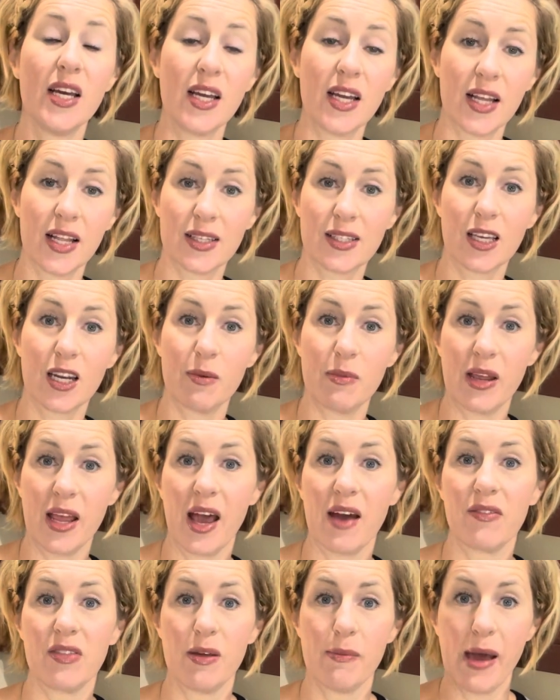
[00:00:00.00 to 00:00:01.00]
It's going to be
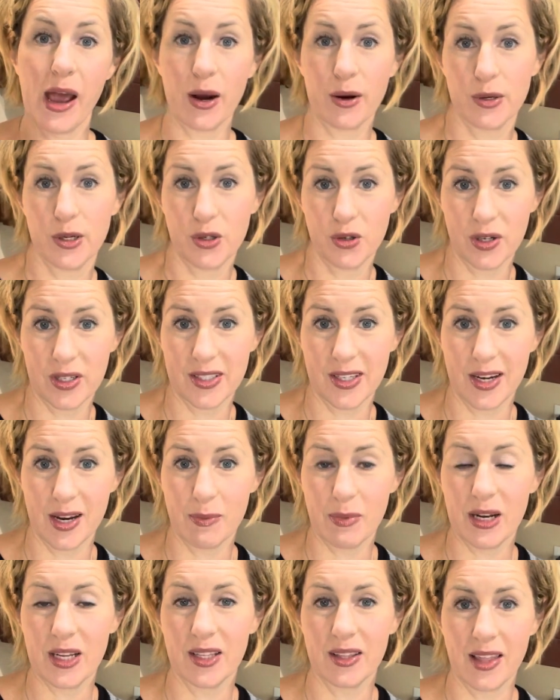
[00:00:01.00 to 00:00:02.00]
having the macronutrients in
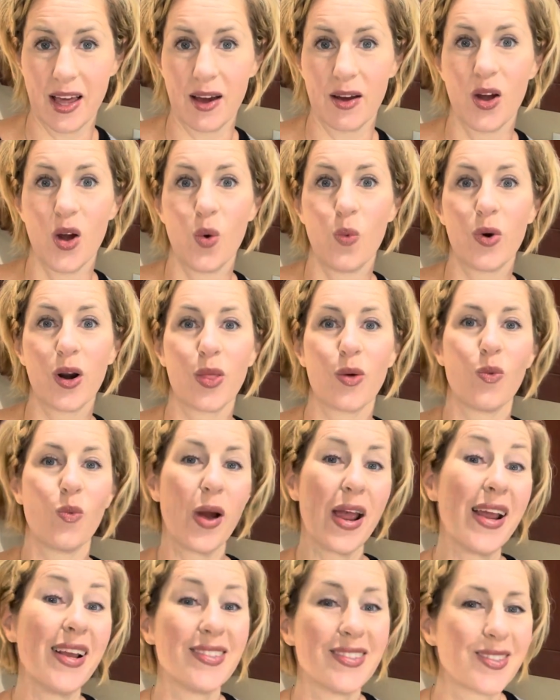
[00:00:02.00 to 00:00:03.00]
it, but one of the
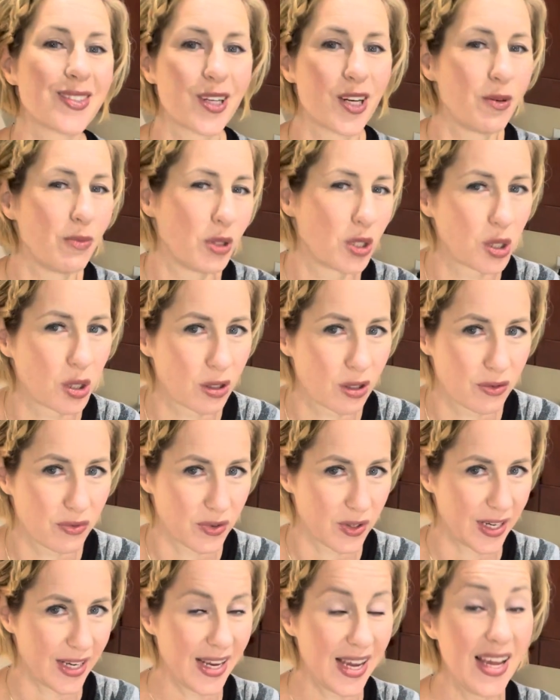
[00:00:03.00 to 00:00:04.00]
ways it's going to be
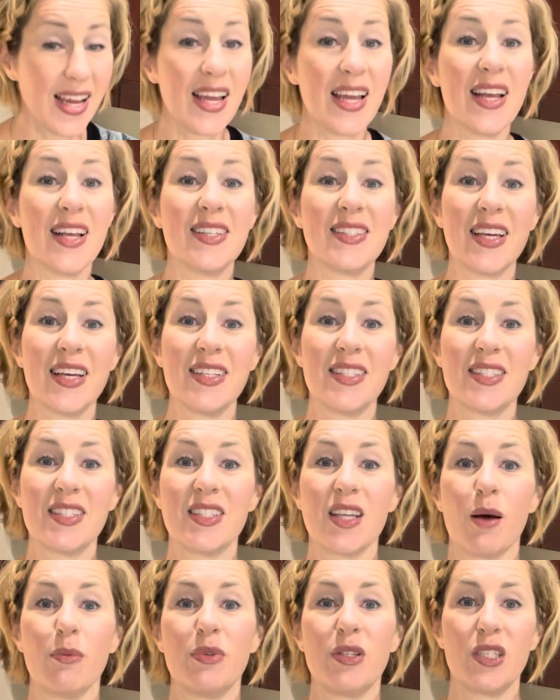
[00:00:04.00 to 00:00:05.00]
sugar-free is a
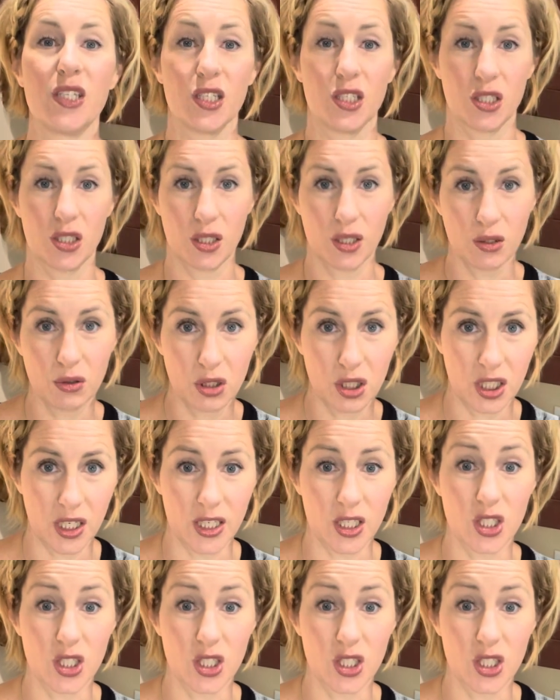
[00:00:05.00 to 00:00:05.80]
substitution.